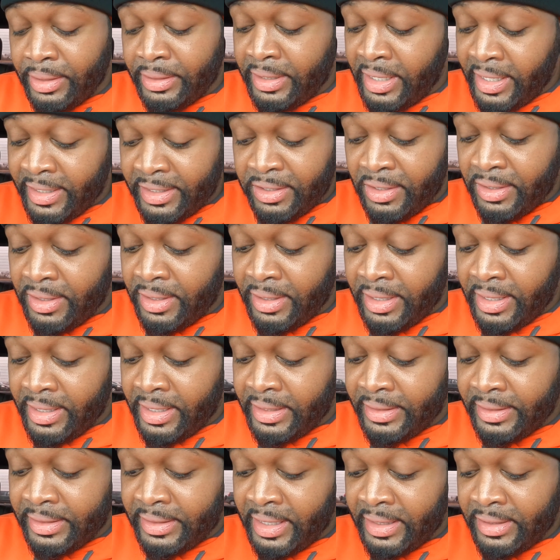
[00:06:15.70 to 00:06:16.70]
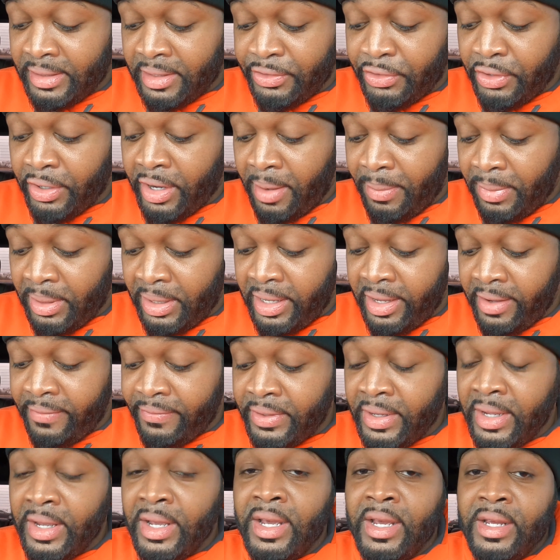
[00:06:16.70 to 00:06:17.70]
Tesla truck, I
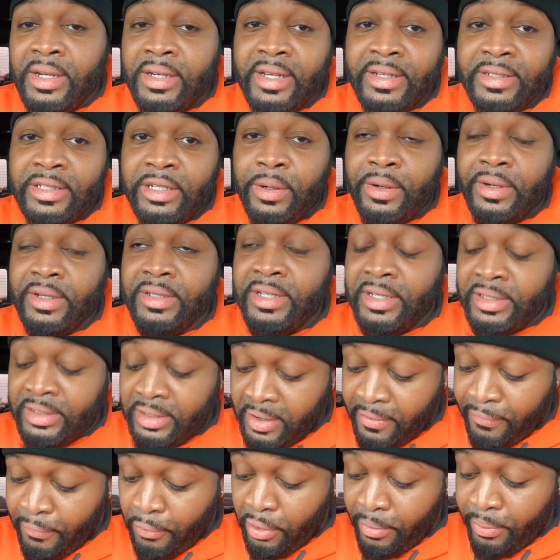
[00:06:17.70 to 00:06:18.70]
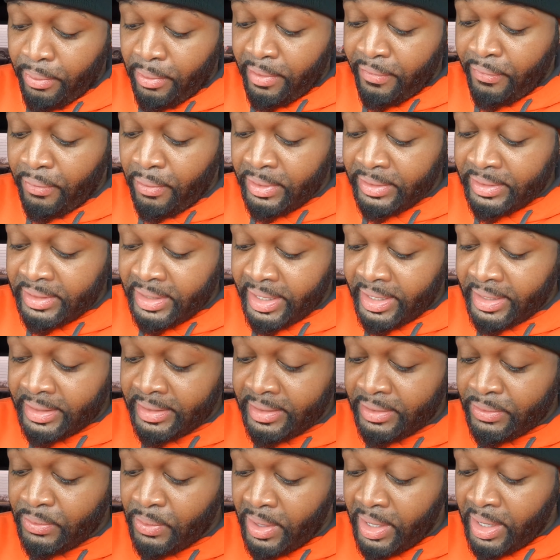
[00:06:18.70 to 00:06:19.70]
believe, does 0 to 60 in 4.4
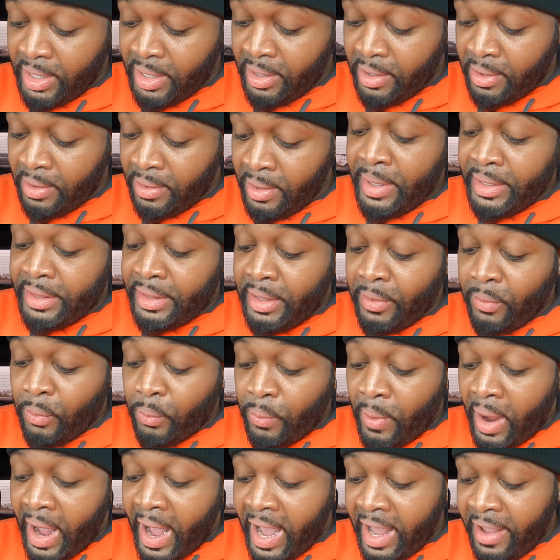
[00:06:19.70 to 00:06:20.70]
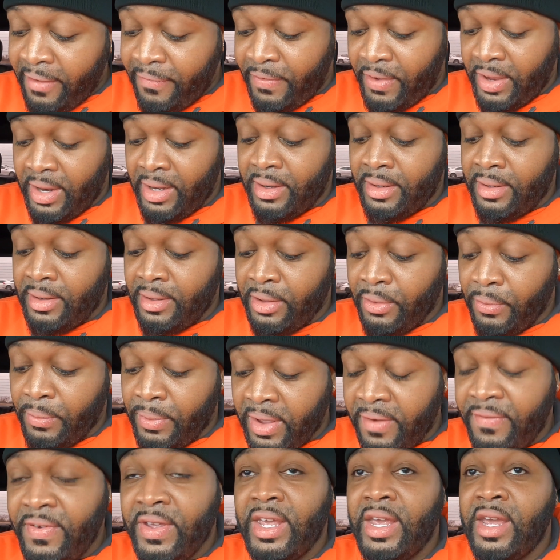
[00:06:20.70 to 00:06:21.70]
seconds as well. But the Rivian,
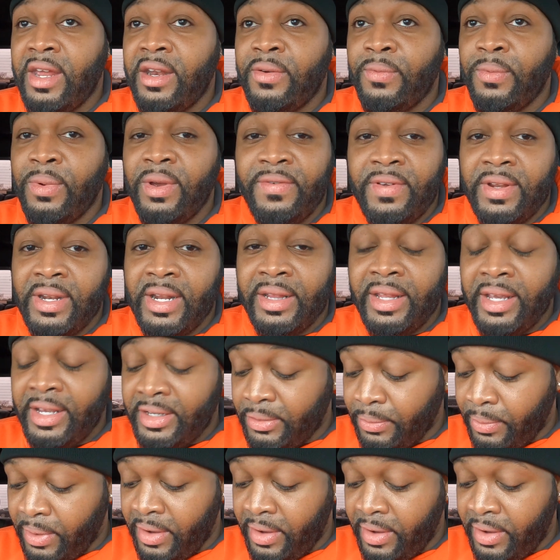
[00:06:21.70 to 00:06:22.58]
I think it's the